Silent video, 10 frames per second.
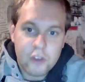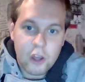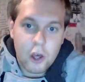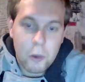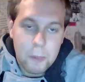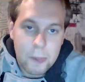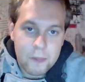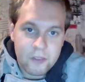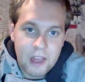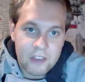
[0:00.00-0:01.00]
So
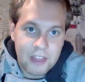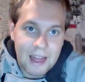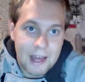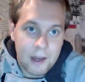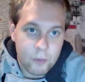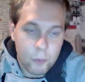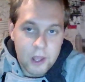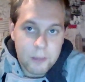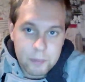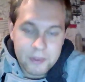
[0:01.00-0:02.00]
there's that out of the
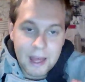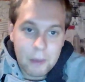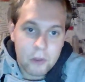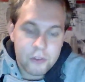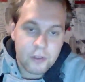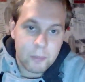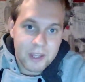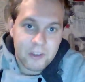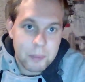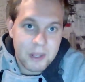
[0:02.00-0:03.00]
way, but now on to the
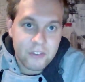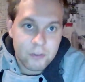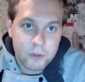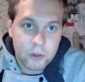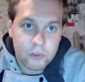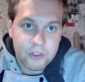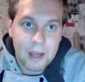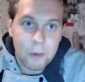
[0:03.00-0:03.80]
biggest piece of news.